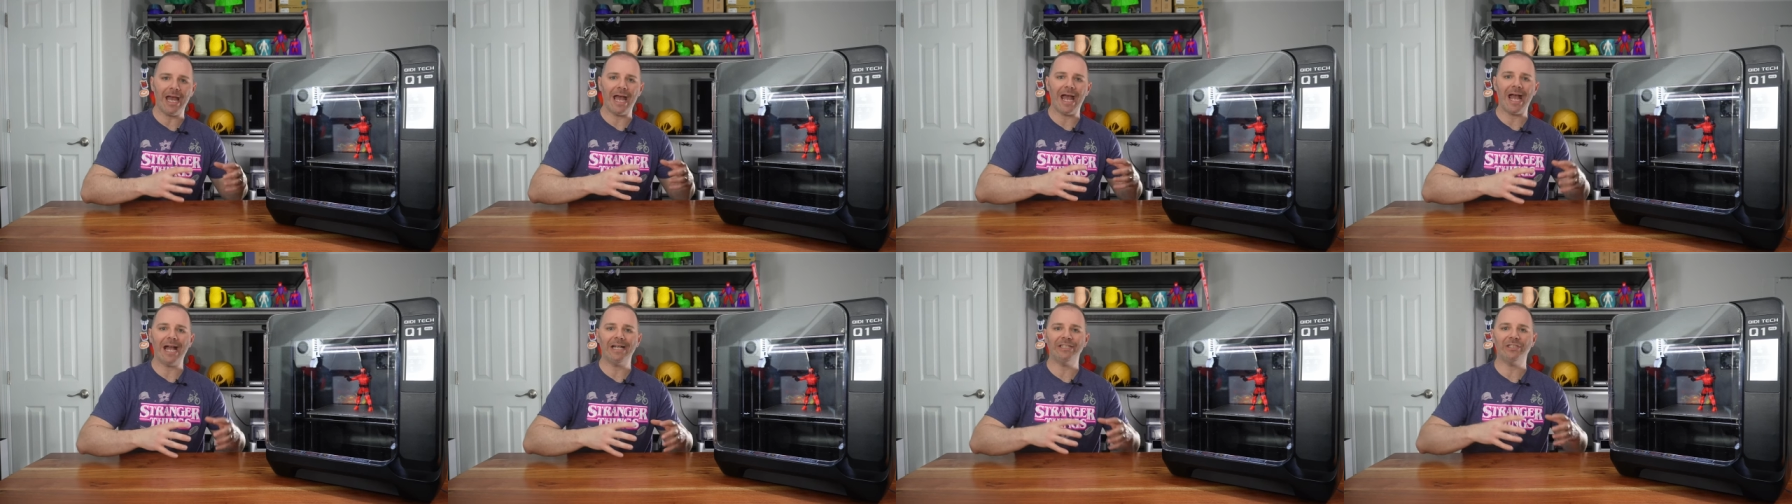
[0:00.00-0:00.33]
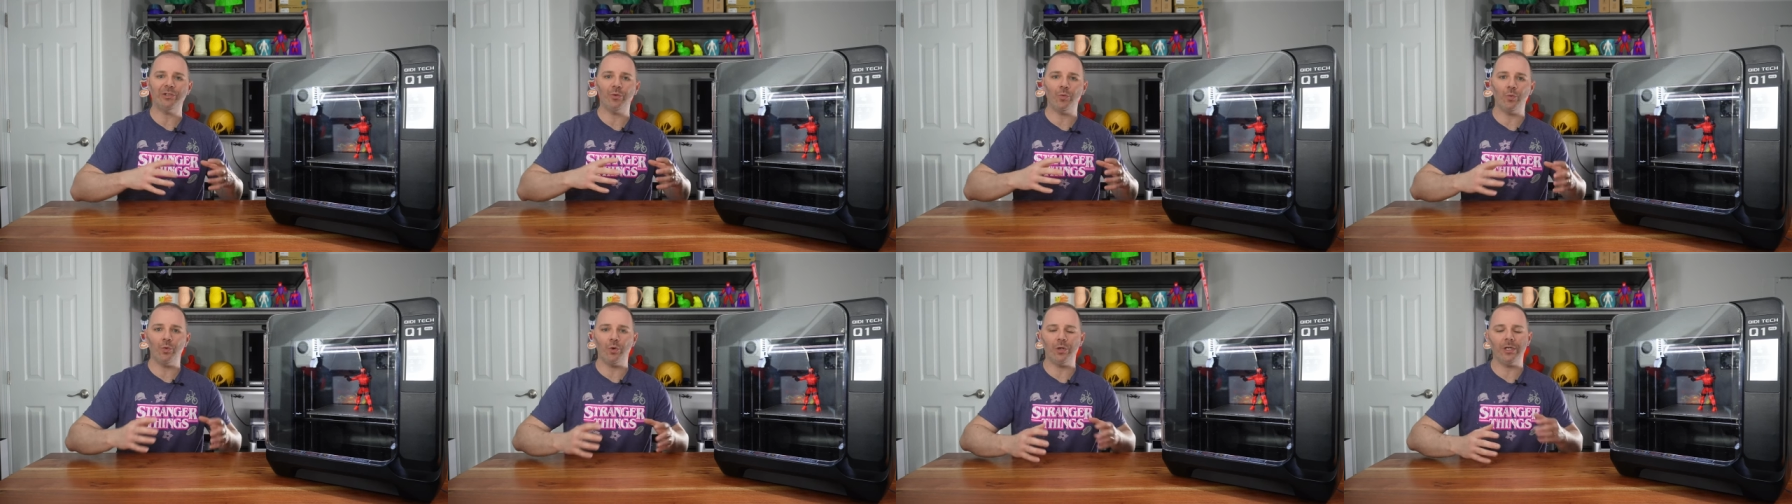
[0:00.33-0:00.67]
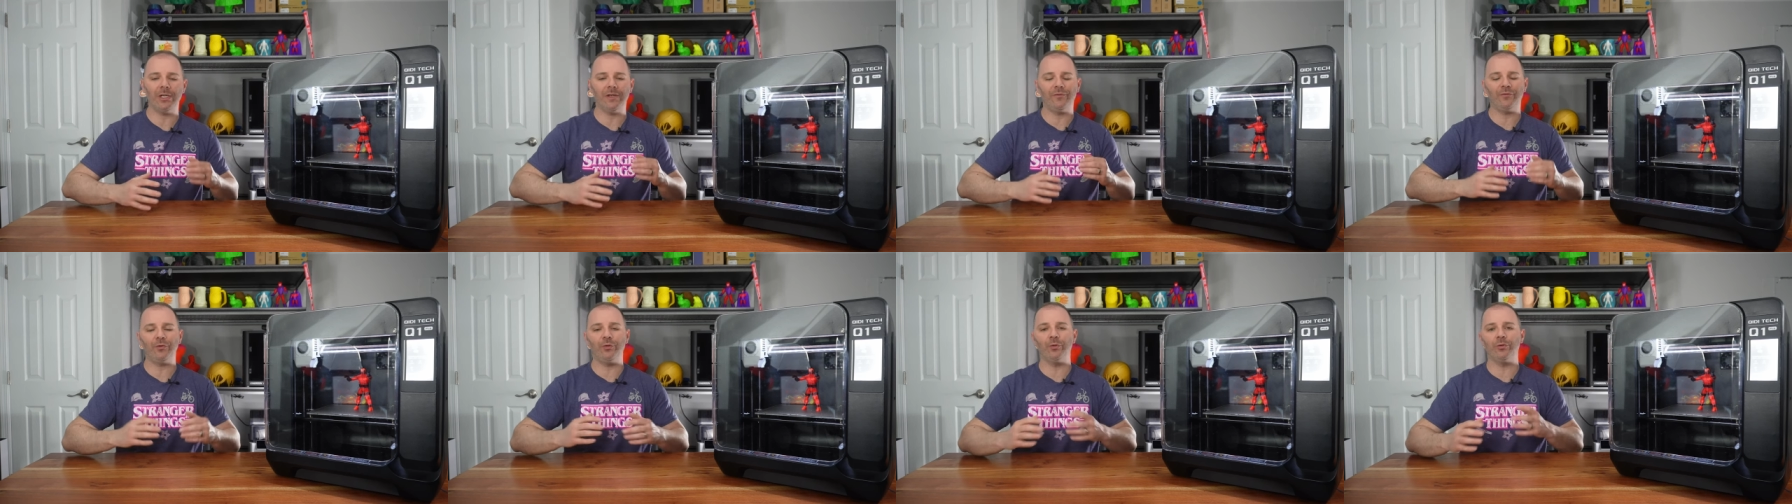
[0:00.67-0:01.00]
as it would
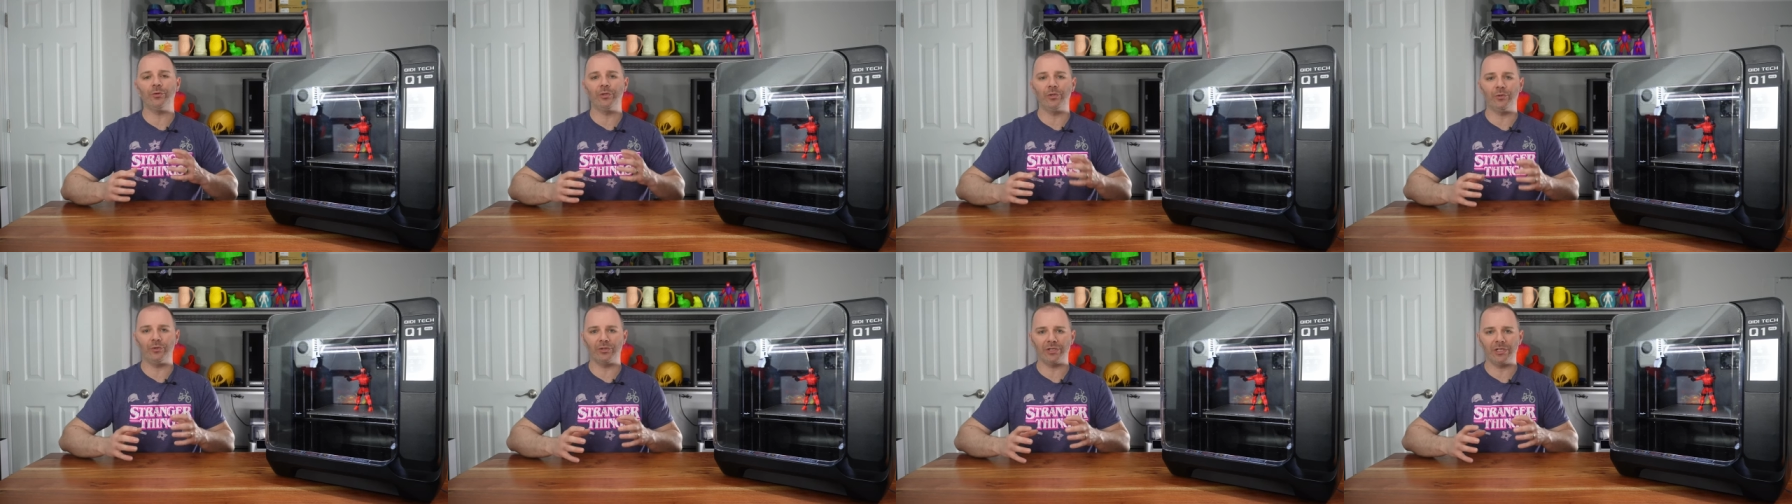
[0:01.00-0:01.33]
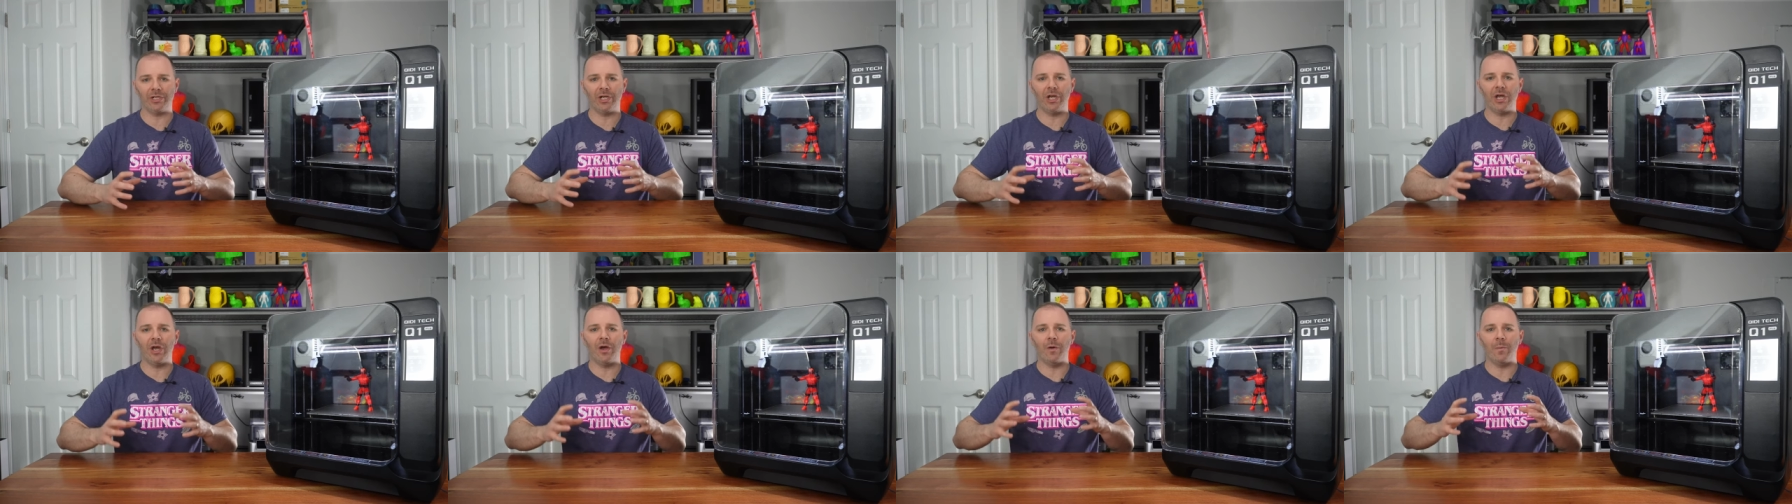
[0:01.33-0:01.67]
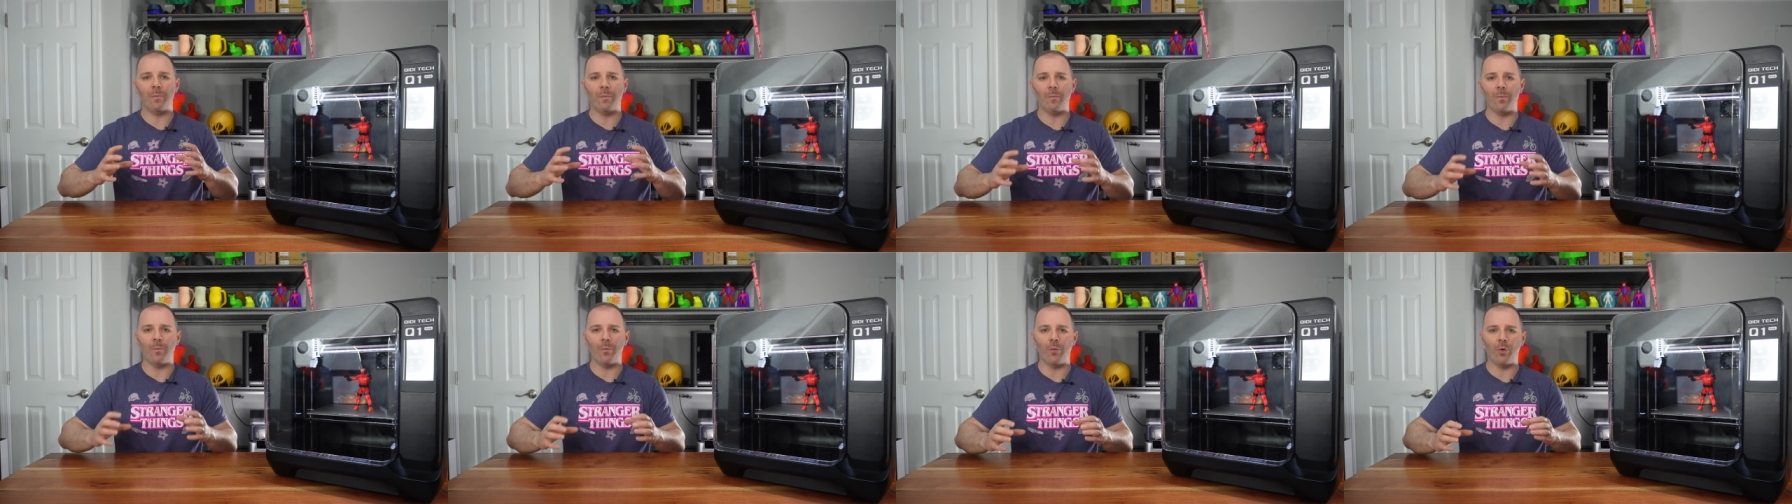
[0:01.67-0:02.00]
if you were using
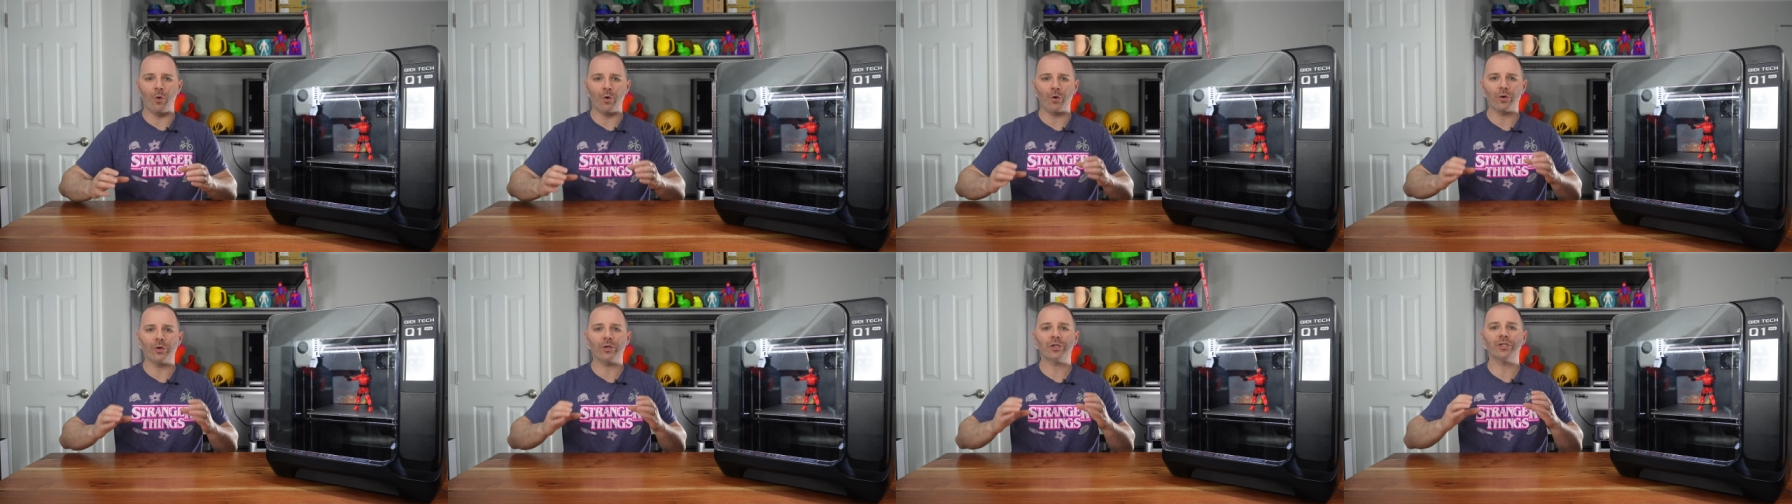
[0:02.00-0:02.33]
more